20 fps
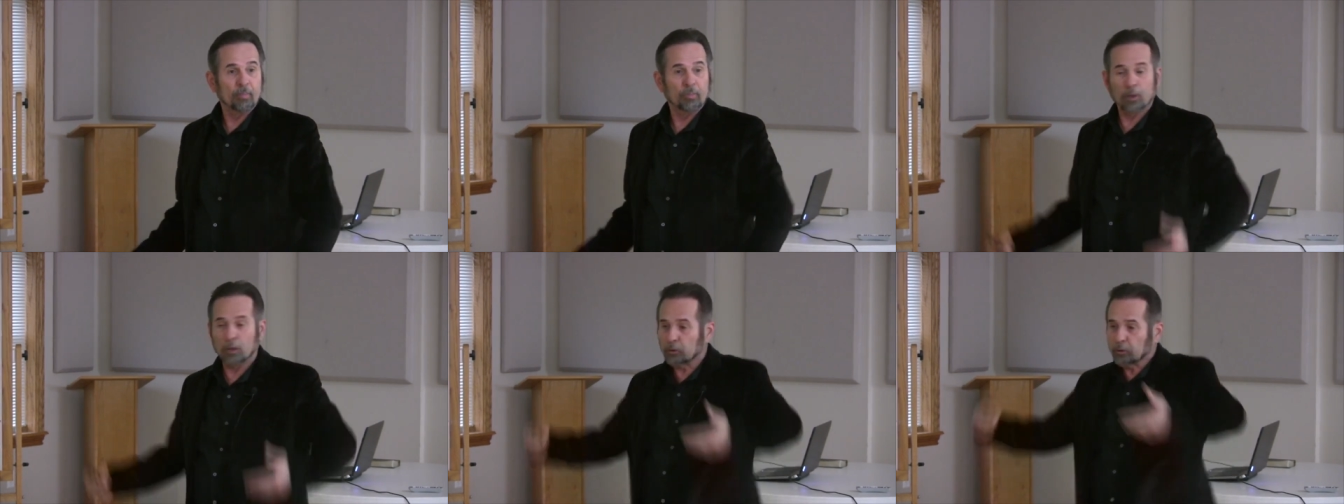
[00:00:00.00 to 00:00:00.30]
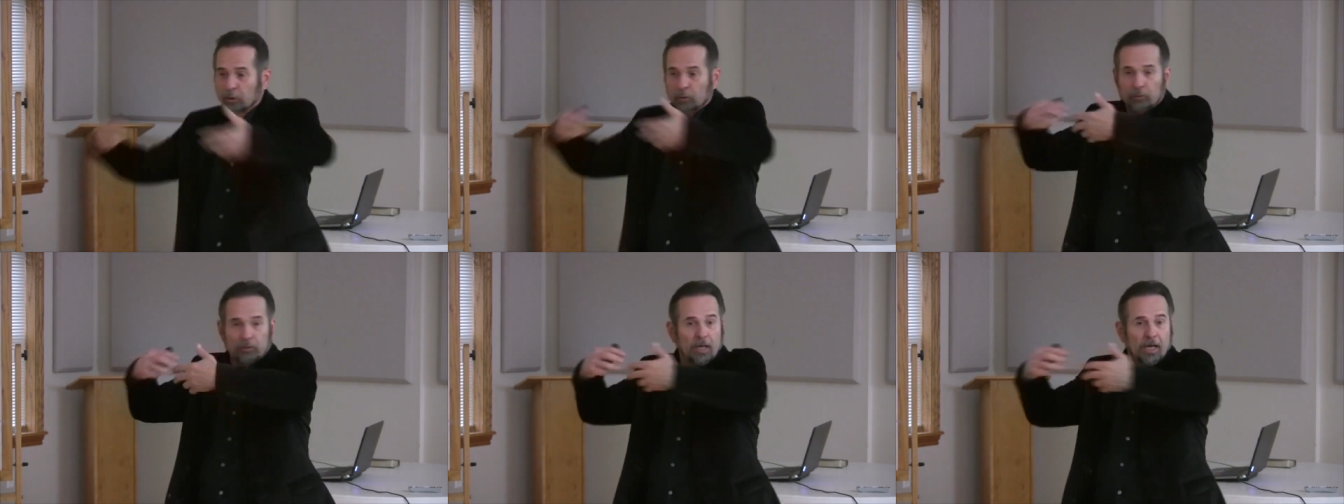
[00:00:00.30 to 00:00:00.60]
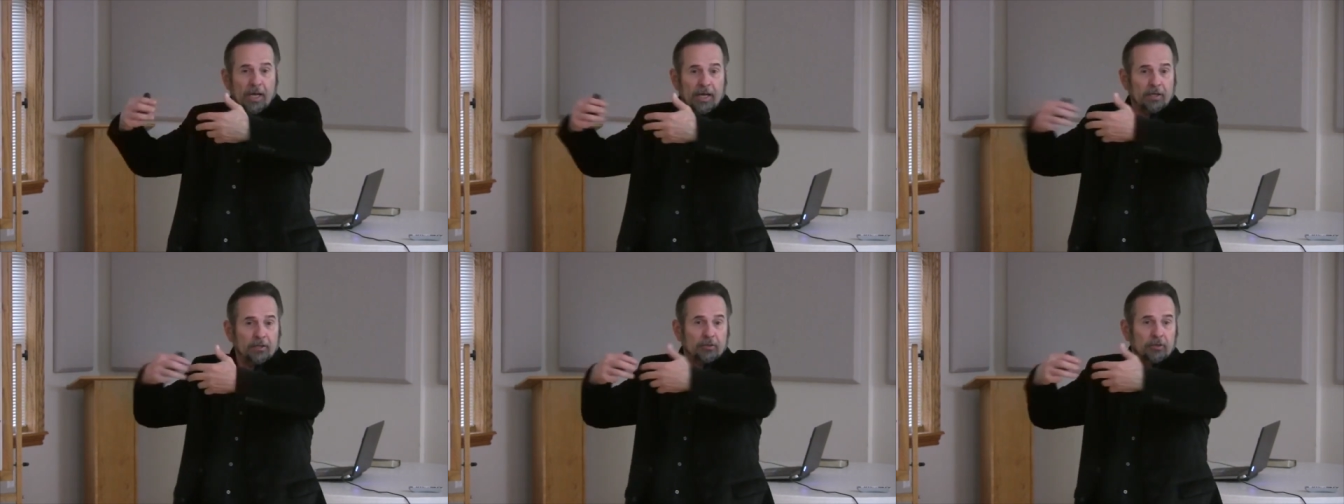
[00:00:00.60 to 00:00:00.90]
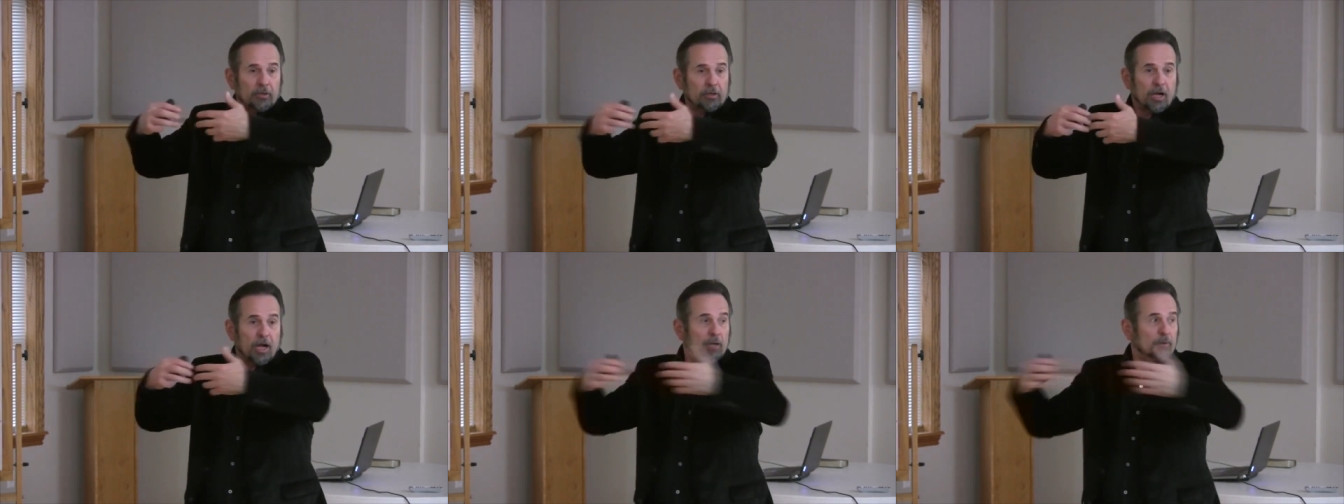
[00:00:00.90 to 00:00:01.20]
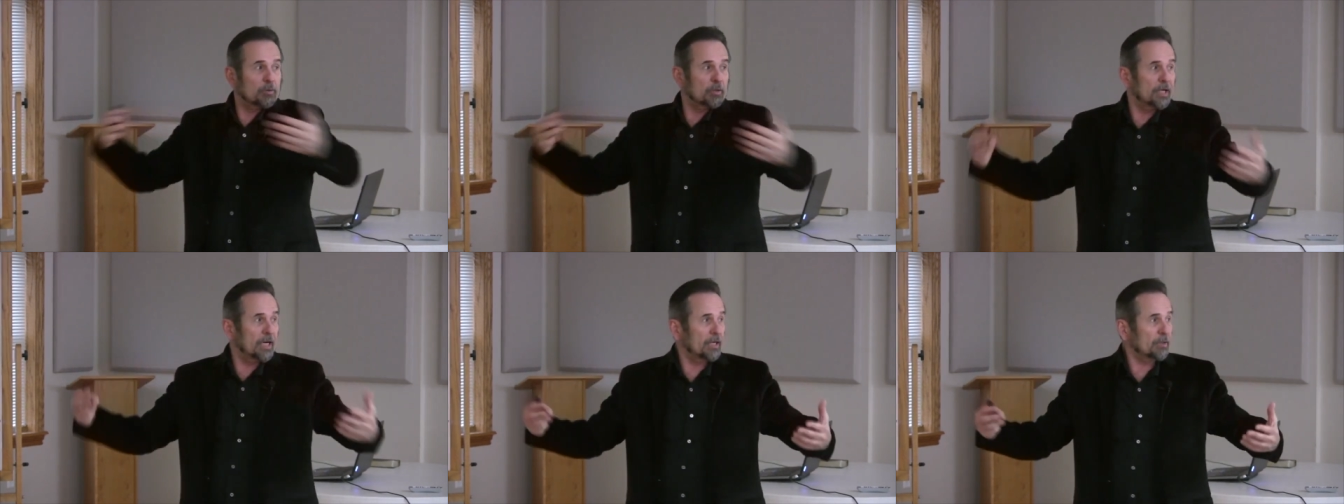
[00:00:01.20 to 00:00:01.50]
Those two things are
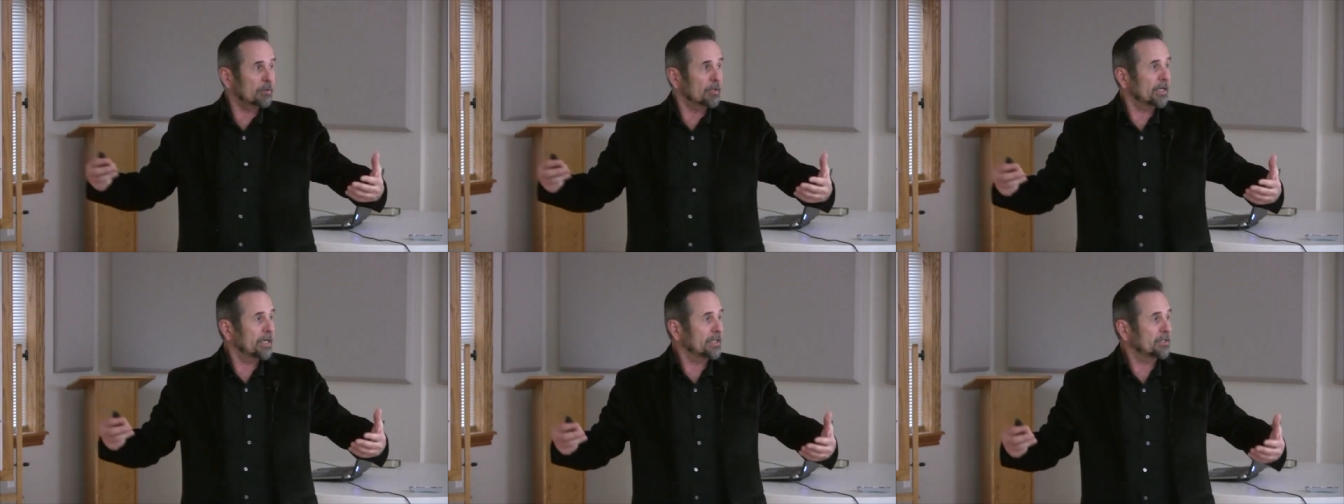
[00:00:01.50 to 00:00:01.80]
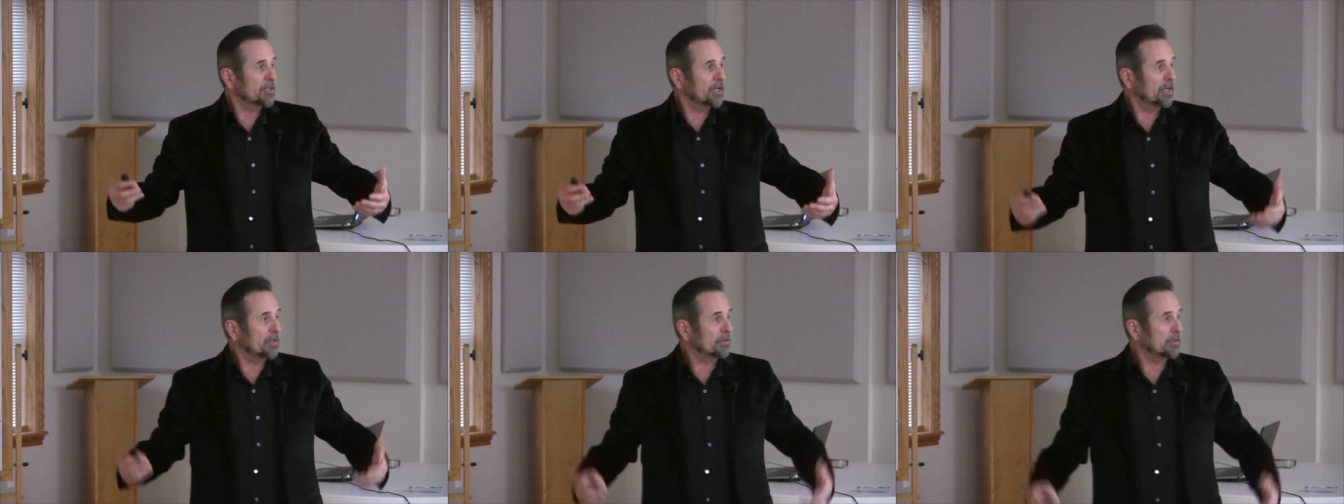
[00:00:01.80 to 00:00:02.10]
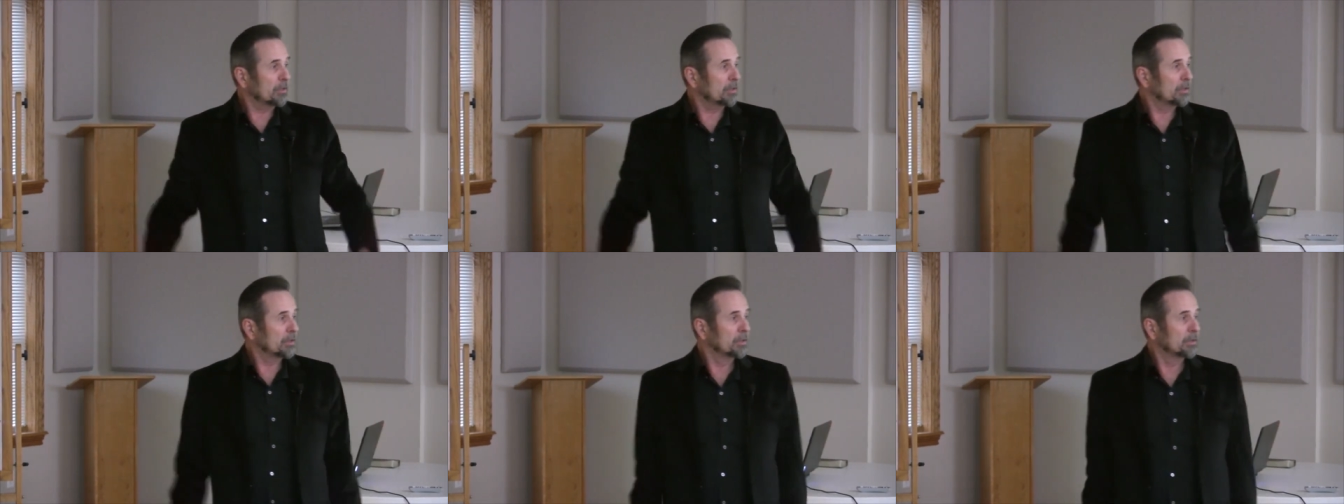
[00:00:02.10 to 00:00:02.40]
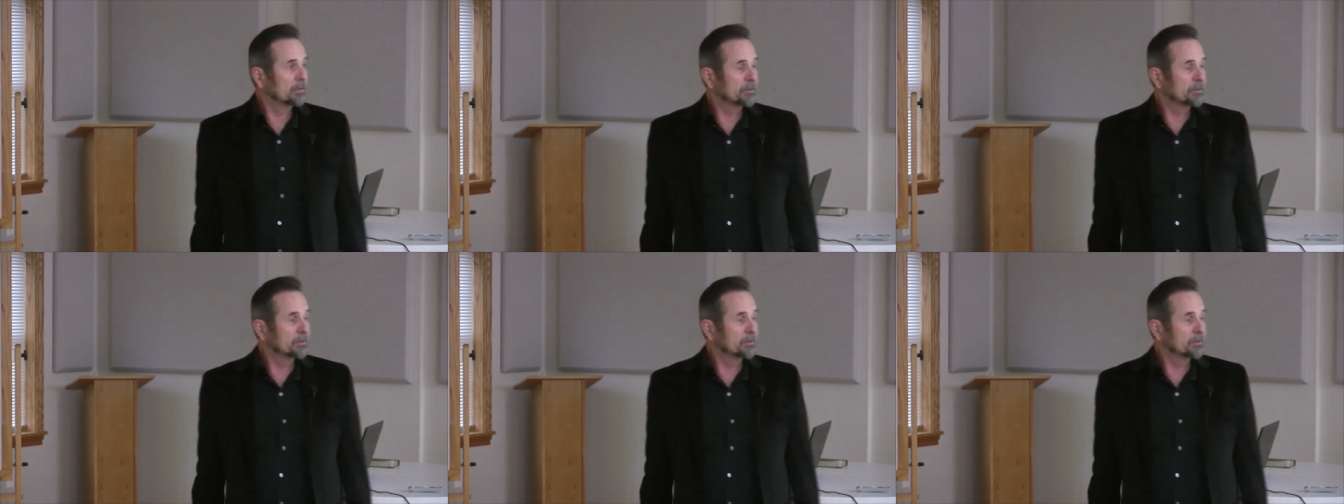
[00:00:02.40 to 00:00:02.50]
contradictory to each other.